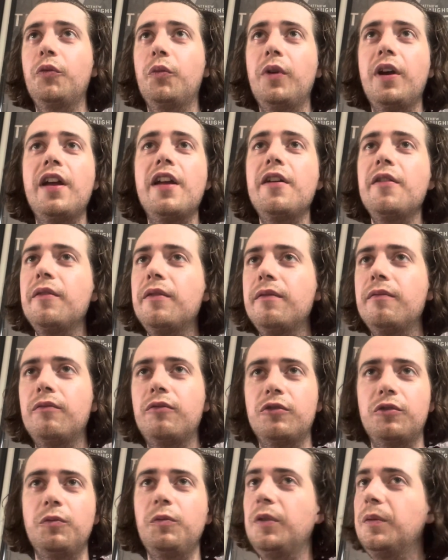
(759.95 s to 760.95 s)
ways
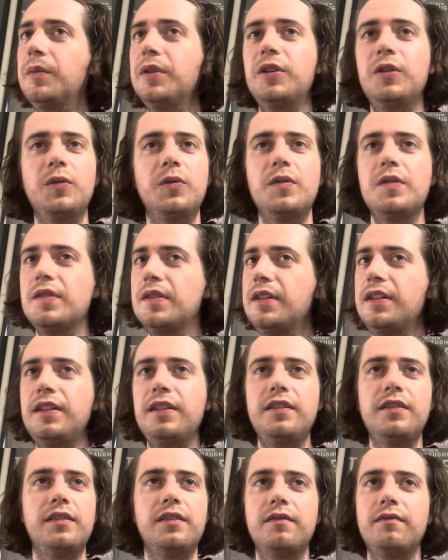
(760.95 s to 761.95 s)
we've been doing
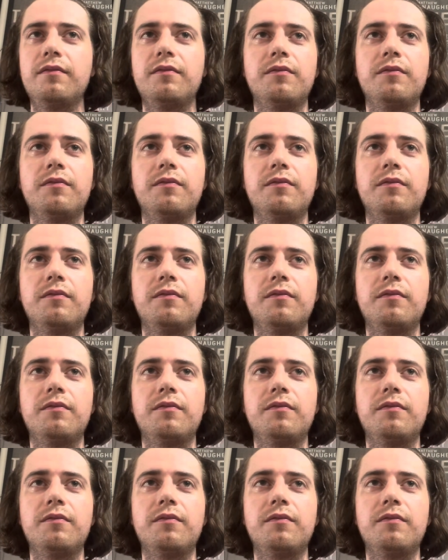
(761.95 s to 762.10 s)
these